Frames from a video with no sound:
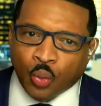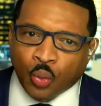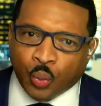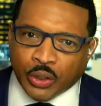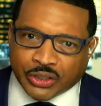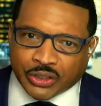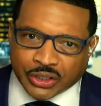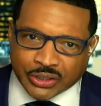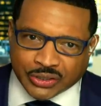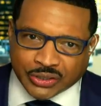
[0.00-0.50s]

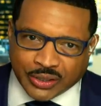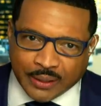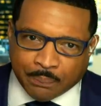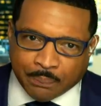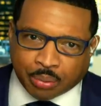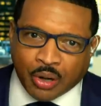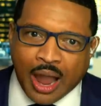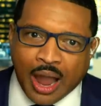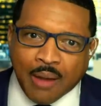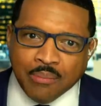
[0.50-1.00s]
which is the
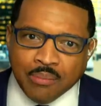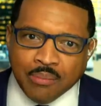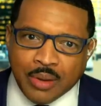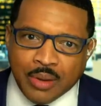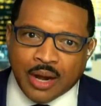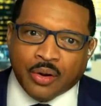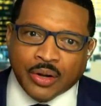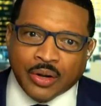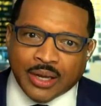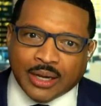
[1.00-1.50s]

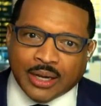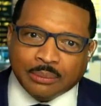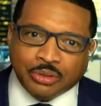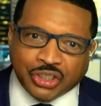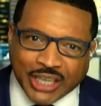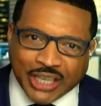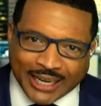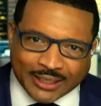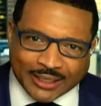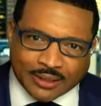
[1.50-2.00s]
primary
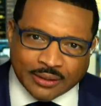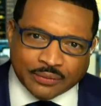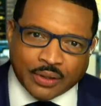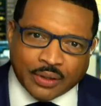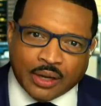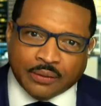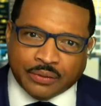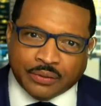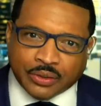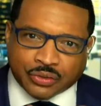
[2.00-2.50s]
objective
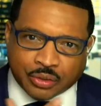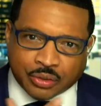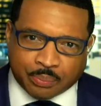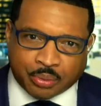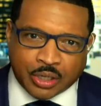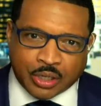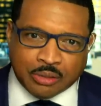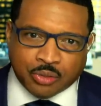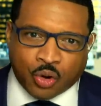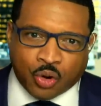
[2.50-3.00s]
of the
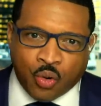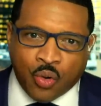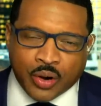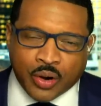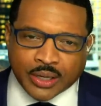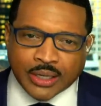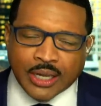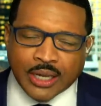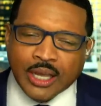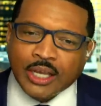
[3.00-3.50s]
Supreme Court.